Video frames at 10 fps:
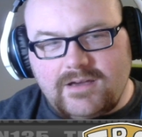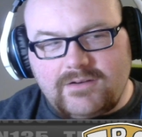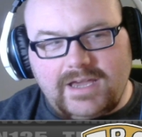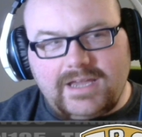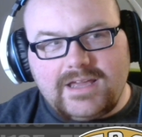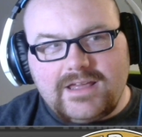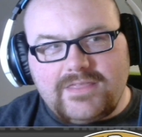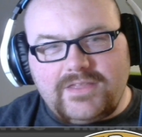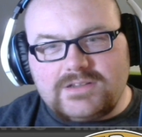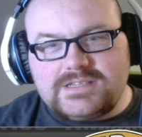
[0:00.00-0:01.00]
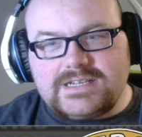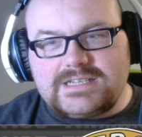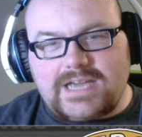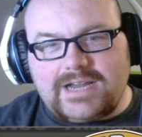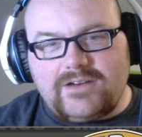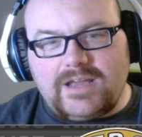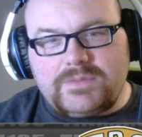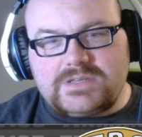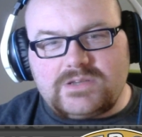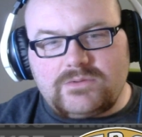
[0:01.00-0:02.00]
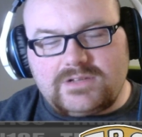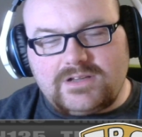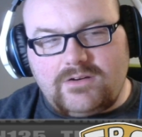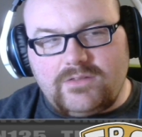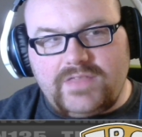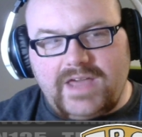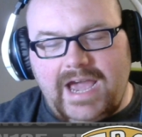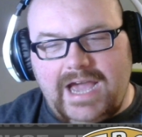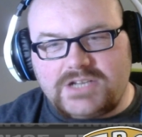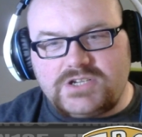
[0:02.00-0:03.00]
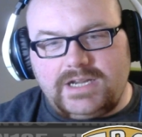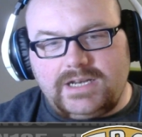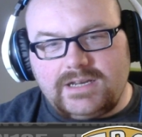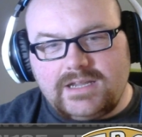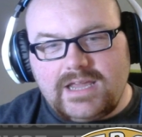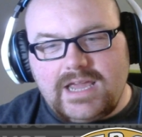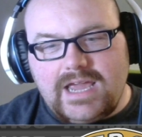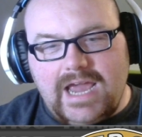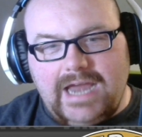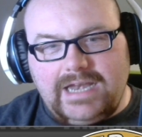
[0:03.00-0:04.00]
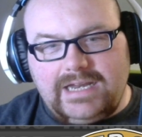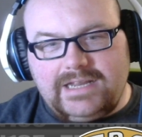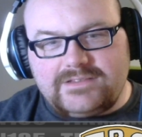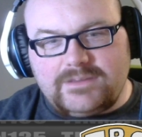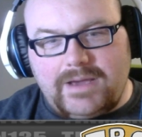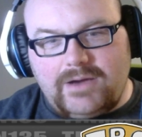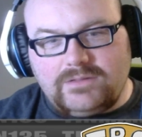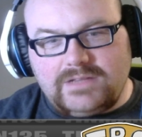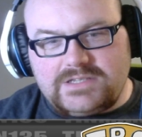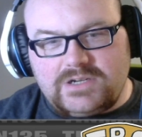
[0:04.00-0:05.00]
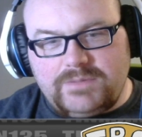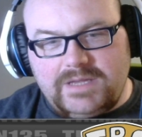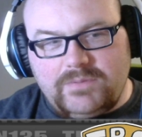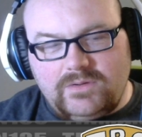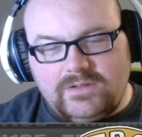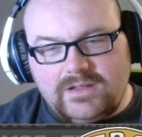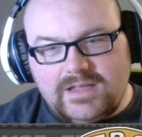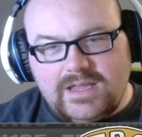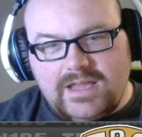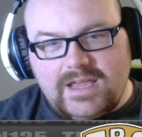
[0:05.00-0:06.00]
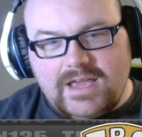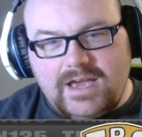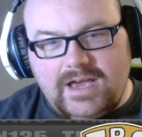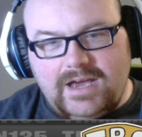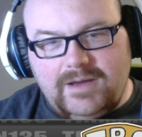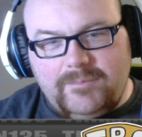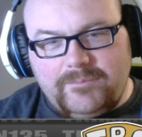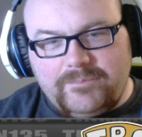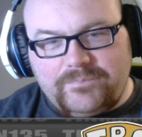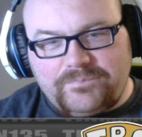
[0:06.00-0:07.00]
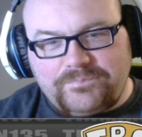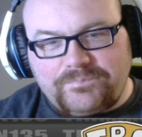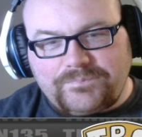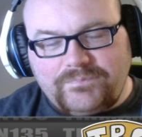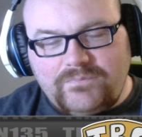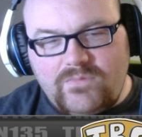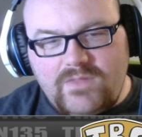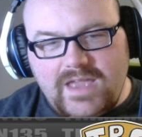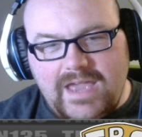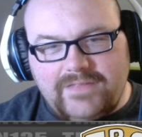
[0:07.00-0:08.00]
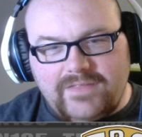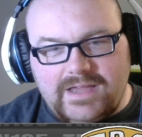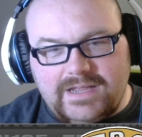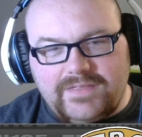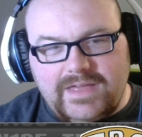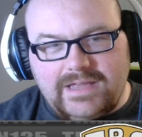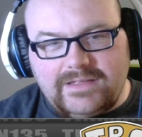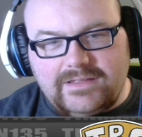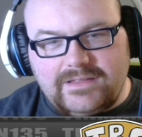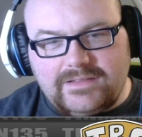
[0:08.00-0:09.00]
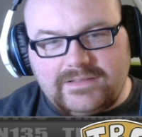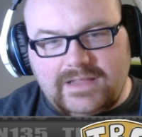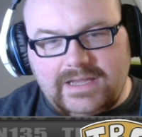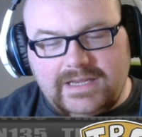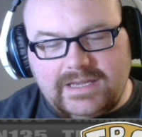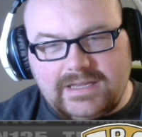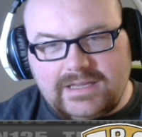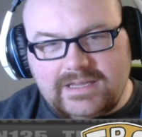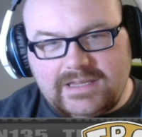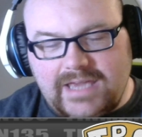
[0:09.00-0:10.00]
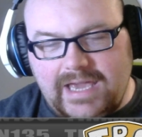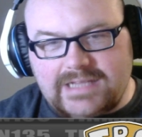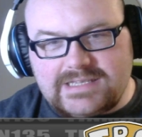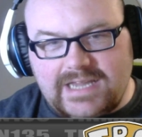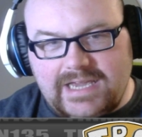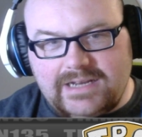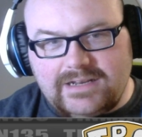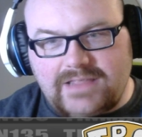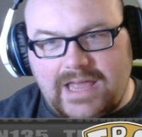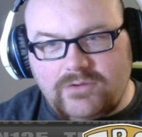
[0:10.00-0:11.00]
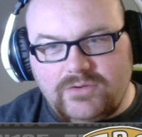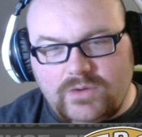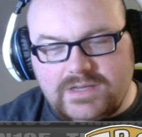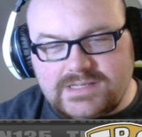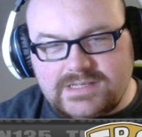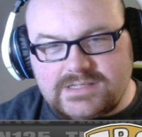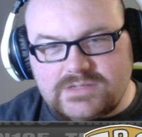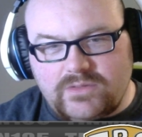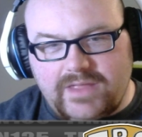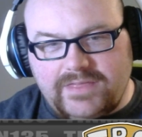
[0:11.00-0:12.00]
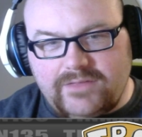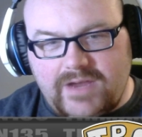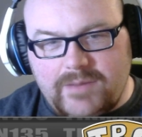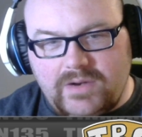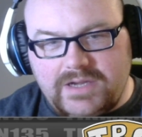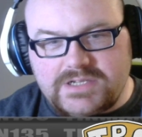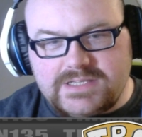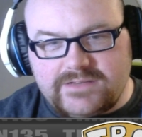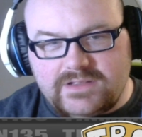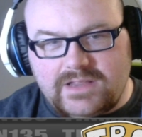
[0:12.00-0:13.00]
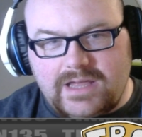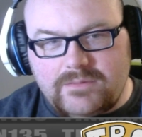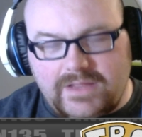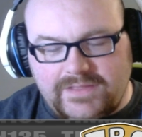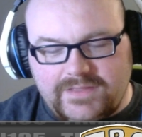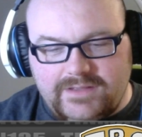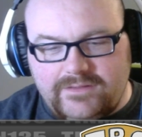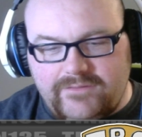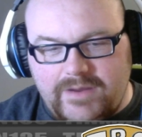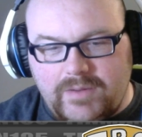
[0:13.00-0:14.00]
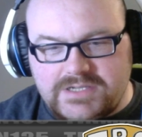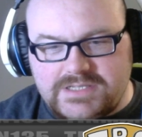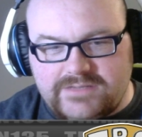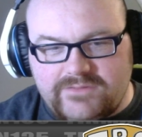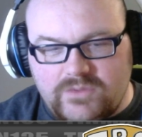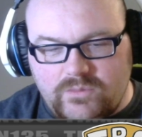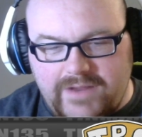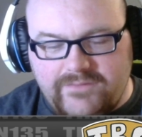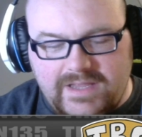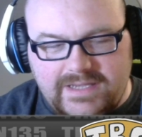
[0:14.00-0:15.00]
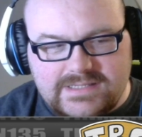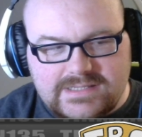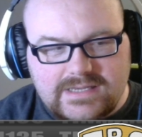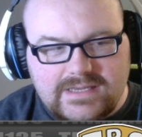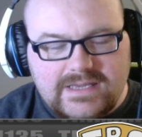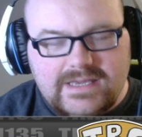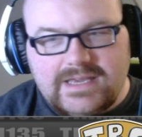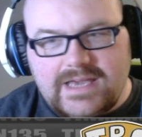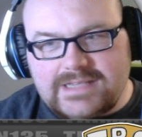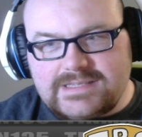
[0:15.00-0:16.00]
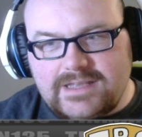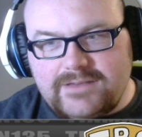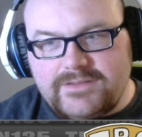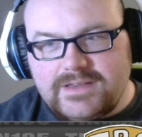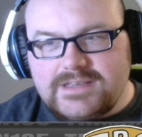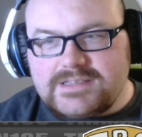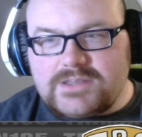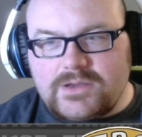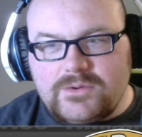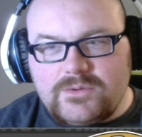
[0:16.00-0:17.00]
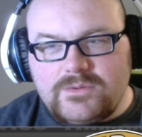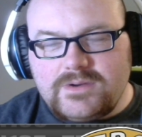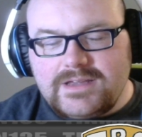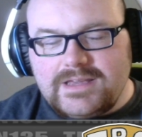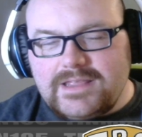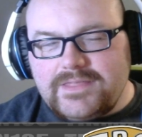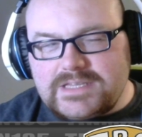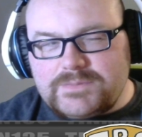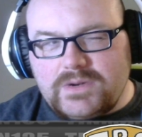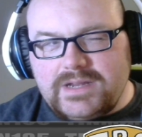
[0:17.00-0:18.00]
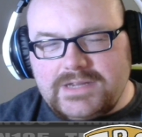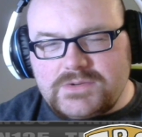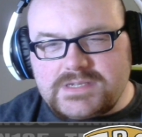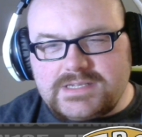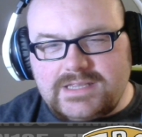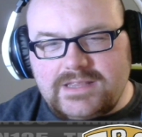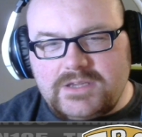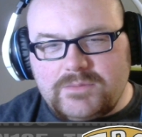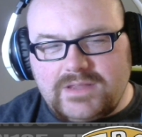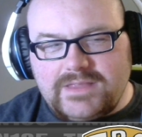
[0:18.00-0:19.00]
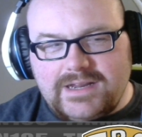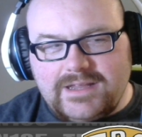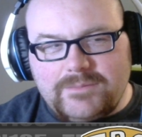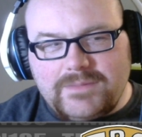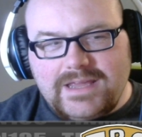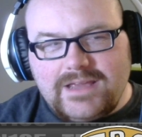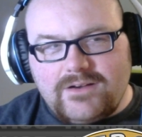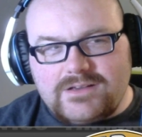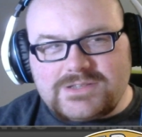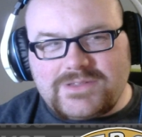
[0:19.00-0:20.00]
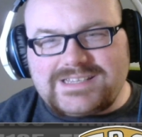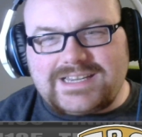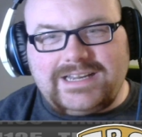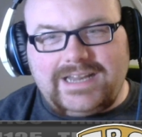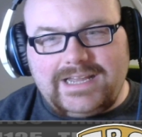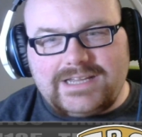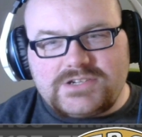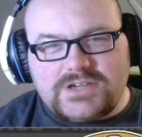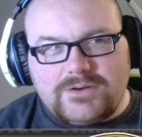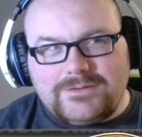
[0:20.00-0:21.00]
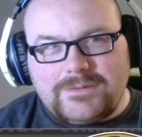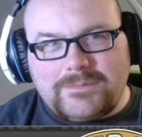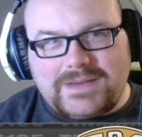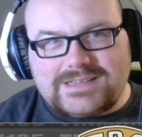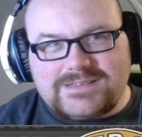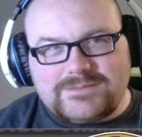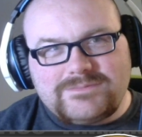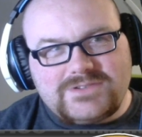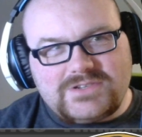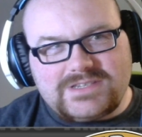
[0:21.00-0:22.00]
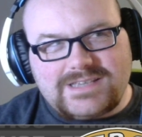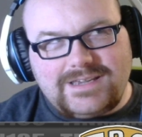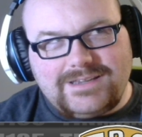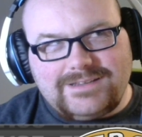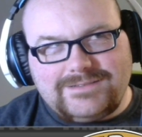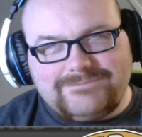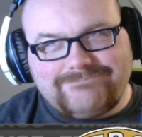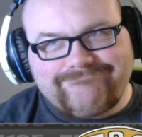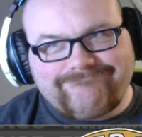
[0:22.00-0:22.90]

Okay, there's an entire episode called The Hatching, and it is about lizard people. Um, and like they like can't stand loud noises or like the vibrations of the loud, like the vibrations of the wavelengths and stuff. So that's pretty interesting that you bring that up. Also, that's a Canadian show, Possum. Just saying.